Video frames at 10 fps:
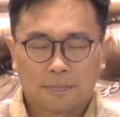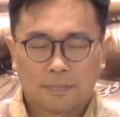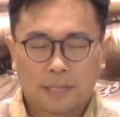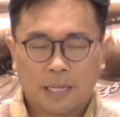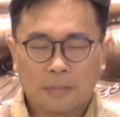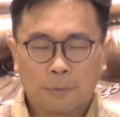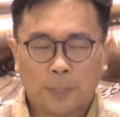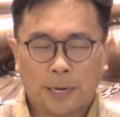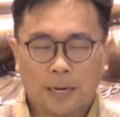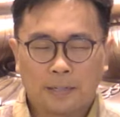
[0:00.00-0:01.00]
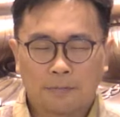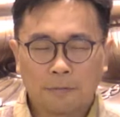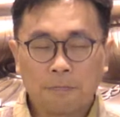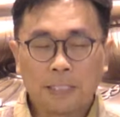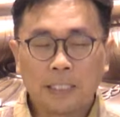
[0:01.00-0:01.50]
And if we are
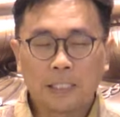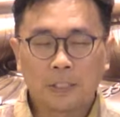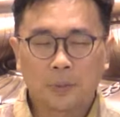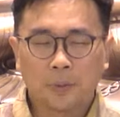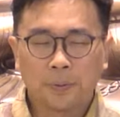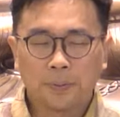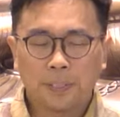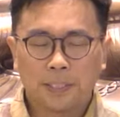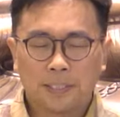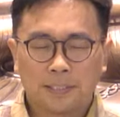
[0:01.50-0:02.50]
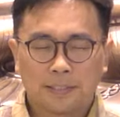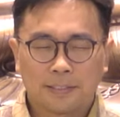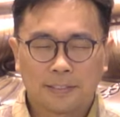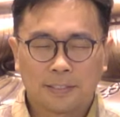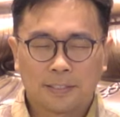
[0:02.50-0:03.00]
50 years old,
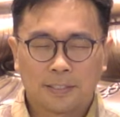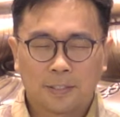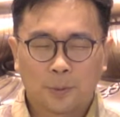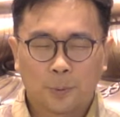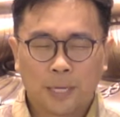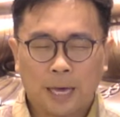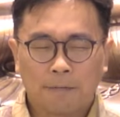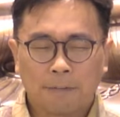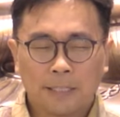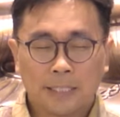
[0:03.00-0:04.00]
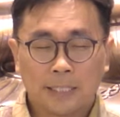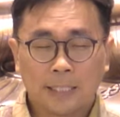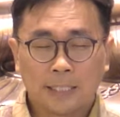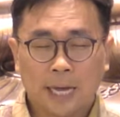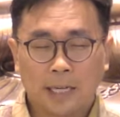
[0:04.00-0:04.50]
we have
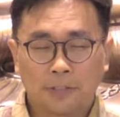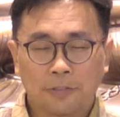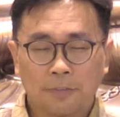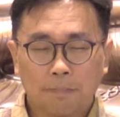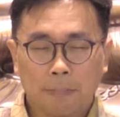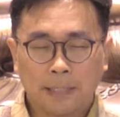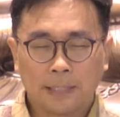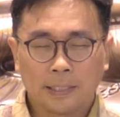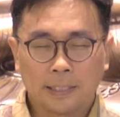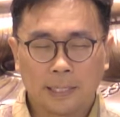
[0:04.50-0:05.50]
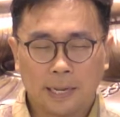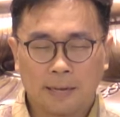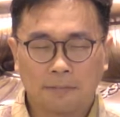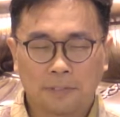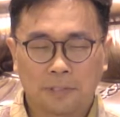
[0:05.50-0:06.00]
600 months left.